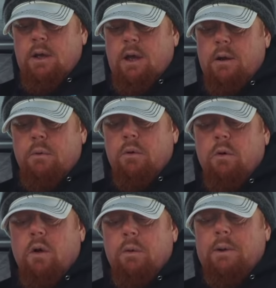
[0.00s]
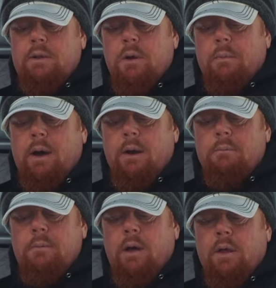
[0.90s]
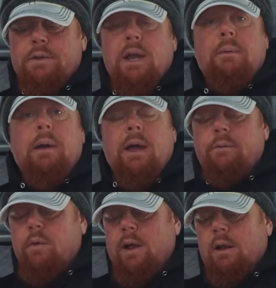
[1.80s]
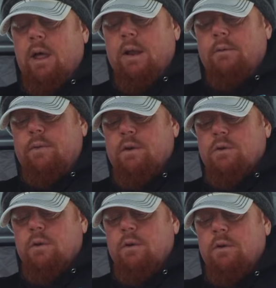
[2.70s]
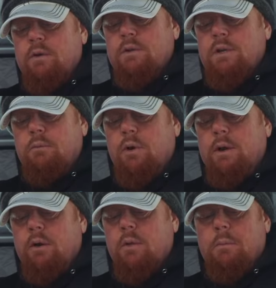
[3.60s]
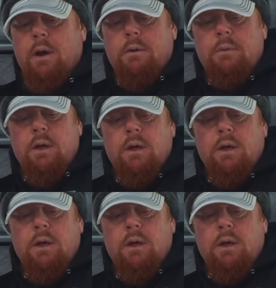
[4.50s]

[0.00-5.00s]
I won't go all the way to the bottom. I'll stop halfway, and a lot of the fish are somewhat near the bottom,